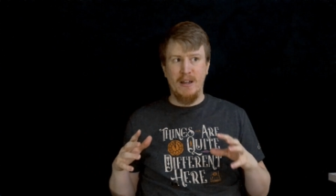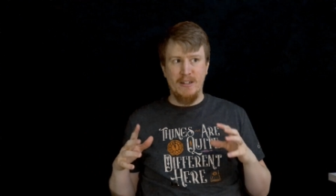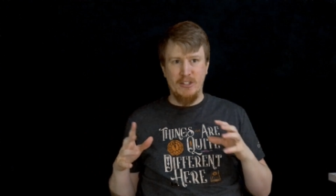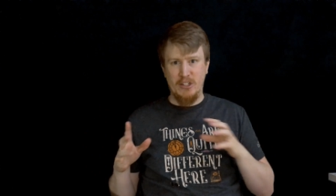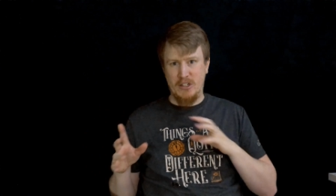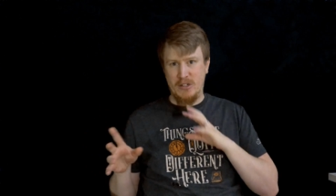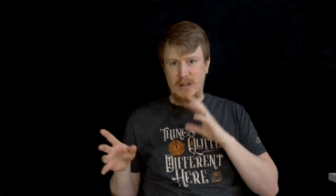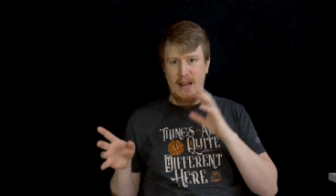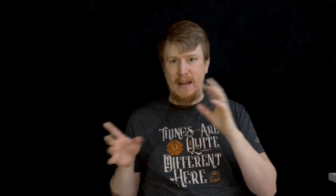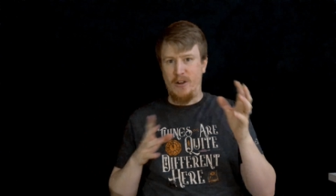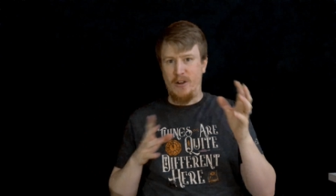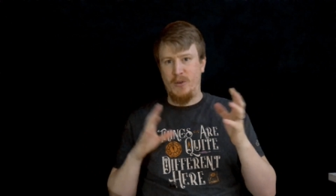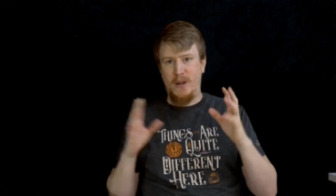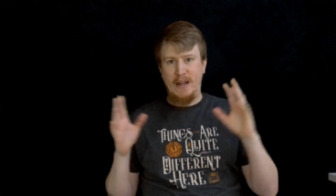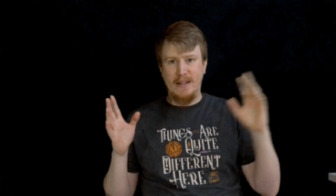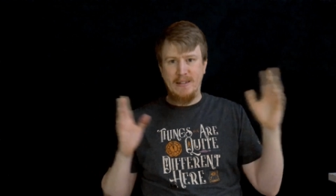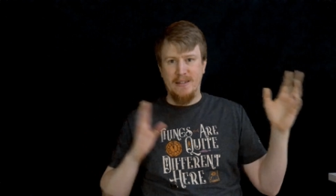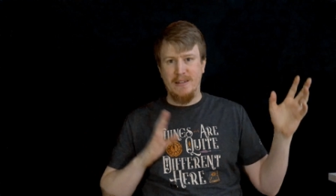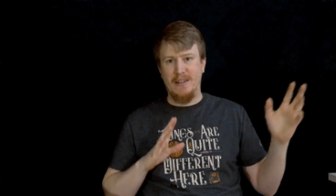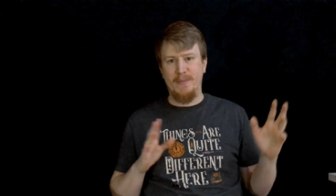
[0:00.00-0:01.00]
Just kind of
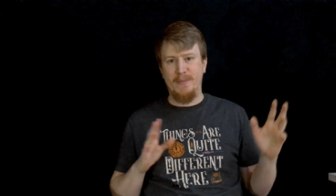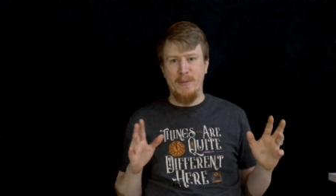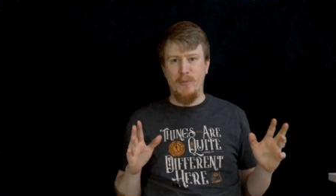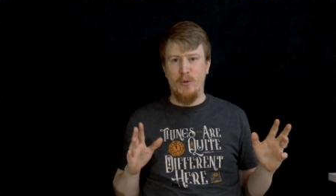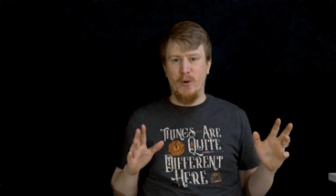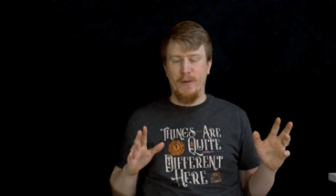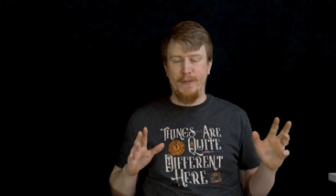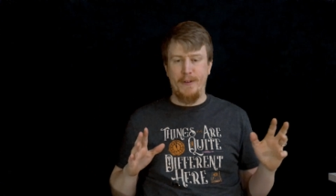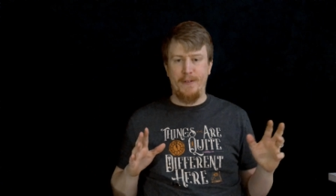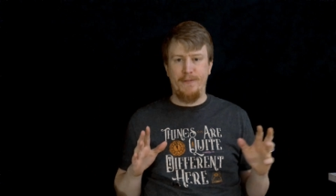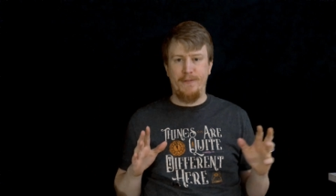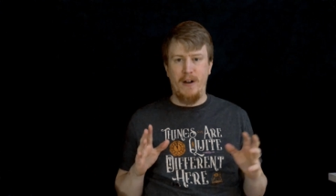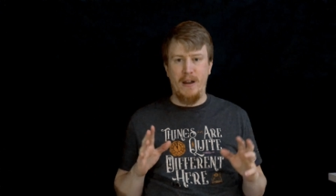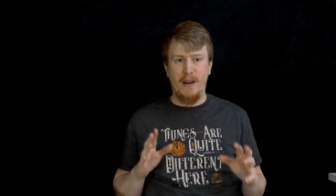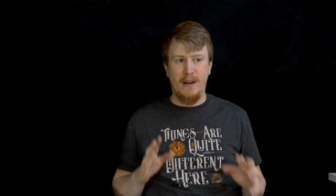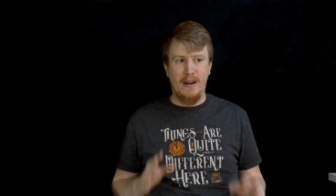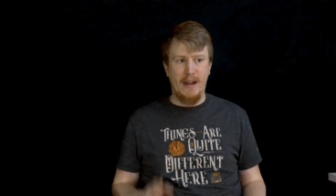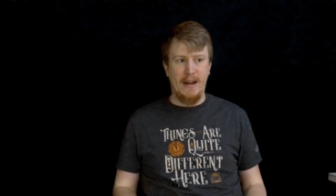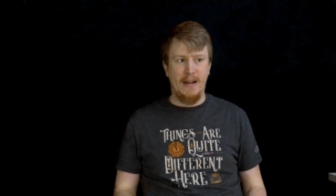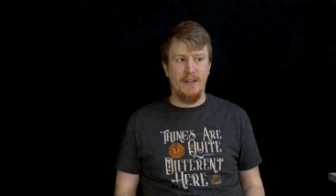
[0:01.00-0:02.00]
creates a little bit more of a
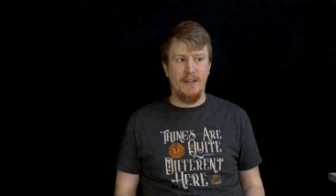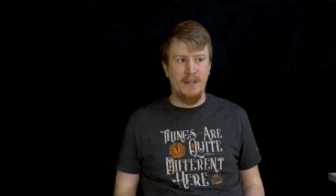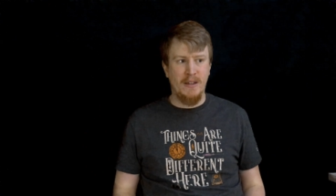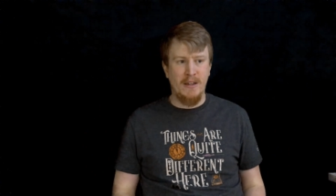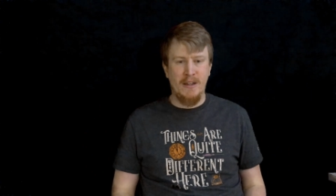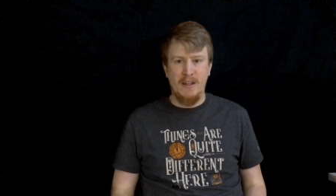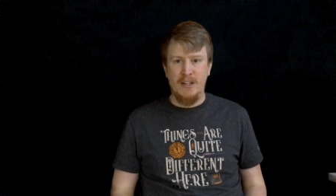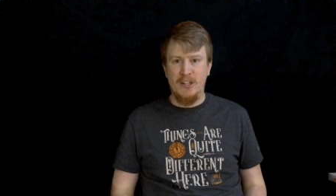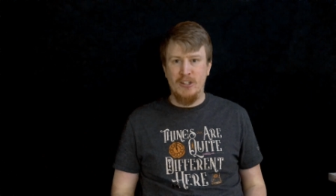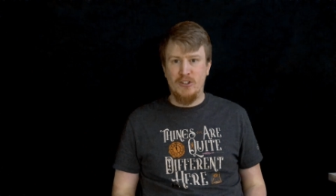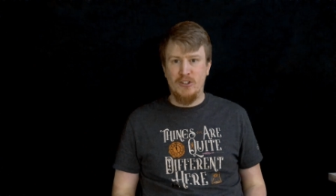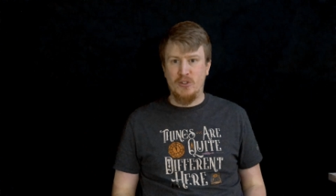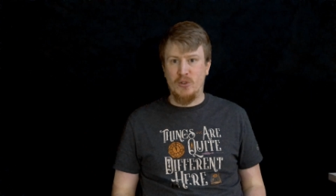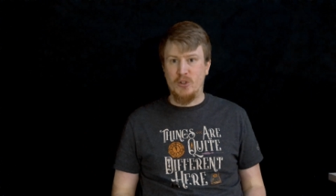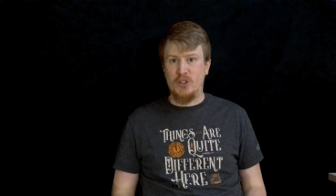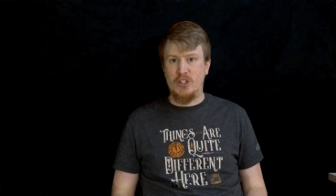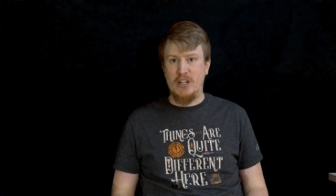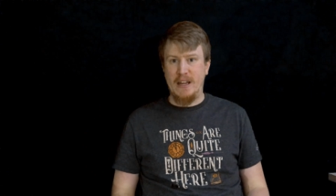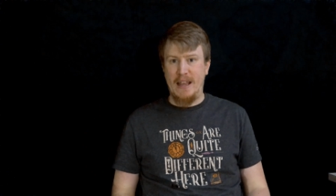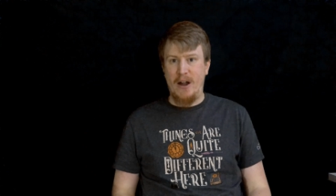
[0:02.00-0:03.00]
fun kind of
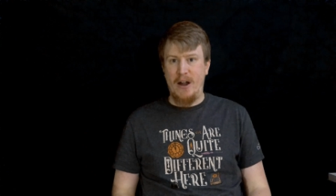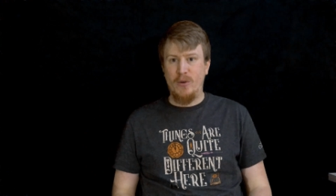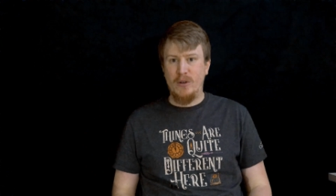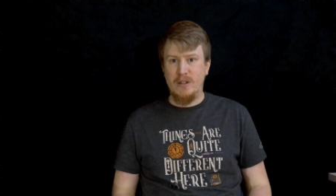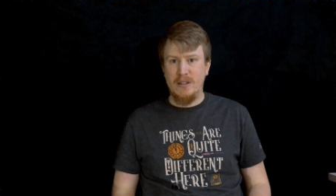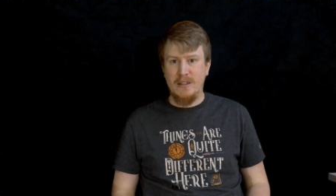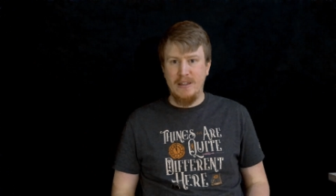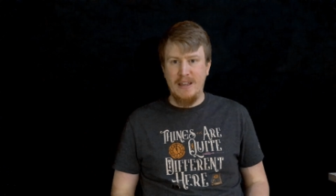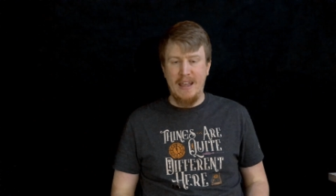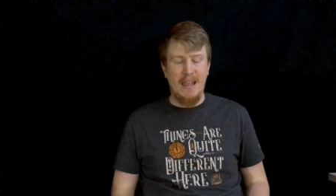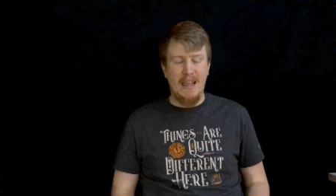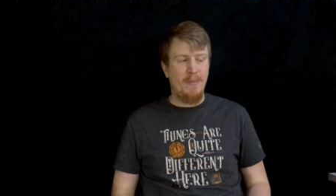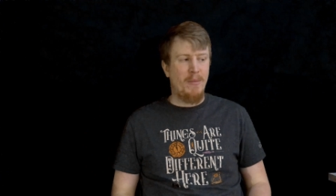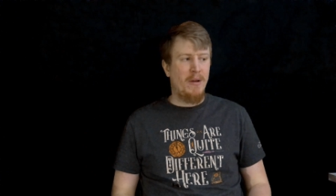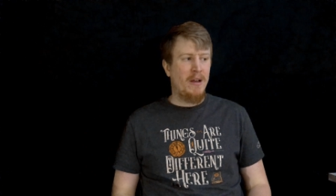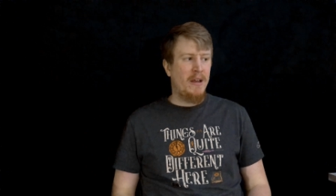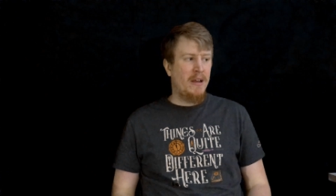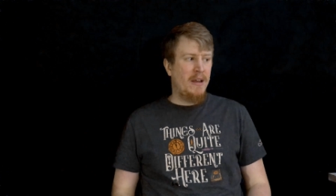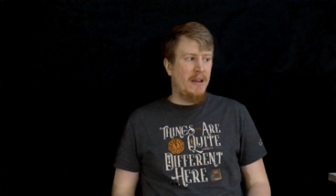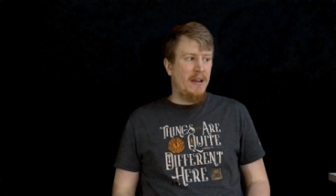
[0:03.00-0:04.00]
searching out
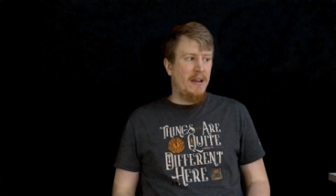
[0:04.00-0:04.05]
game.